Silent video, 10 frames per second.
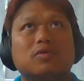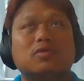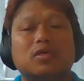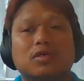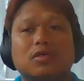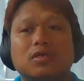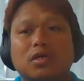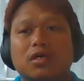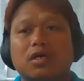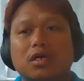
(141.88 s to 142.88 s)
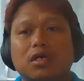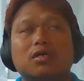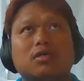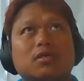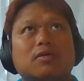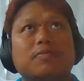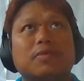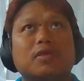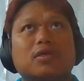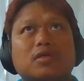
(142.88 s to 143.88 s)
there are
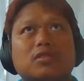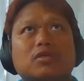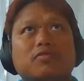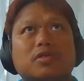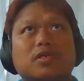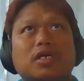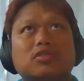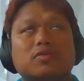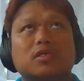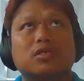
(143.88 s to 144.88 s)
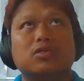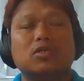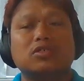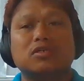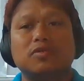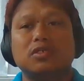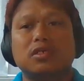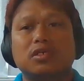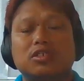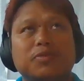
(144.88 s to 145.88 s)
different kinds of the Unix server,
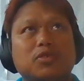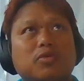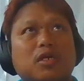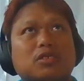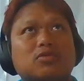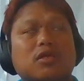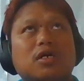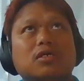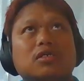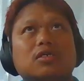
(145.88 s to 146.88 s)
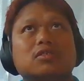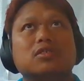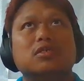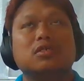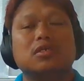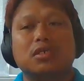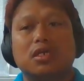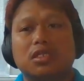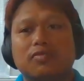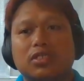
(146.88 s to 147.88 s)
HPUX, Solaris,
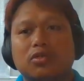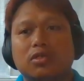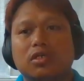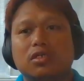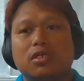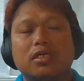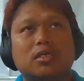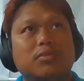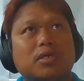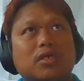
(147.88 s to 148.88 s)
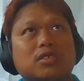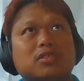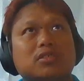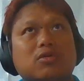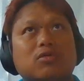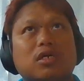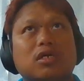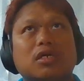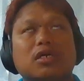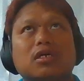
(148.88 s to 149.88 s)
and I've got to learn database,
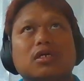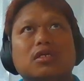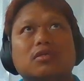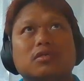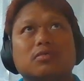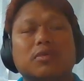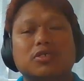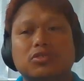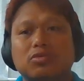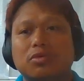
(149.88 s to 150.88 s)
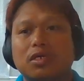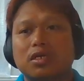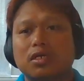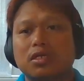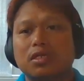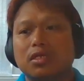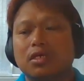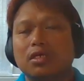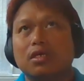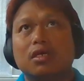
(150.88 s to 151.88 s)
Oracle, MySQL,
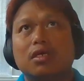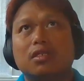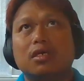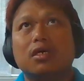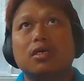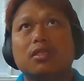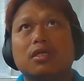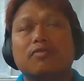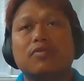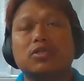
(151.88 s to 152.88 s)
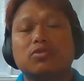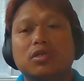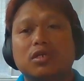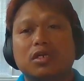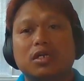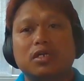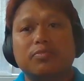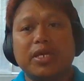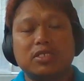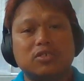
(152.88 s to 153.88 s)
and then I've got to learn
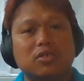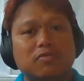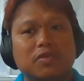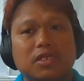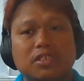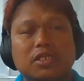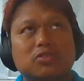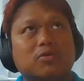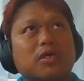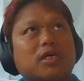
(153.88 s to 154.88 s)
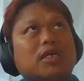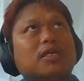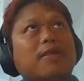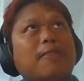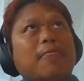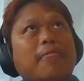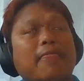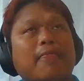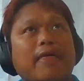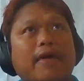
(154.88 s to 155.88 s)
mail servers as well,
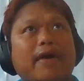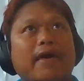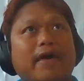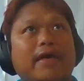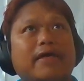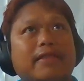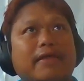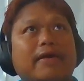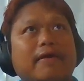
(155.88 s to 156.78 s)
and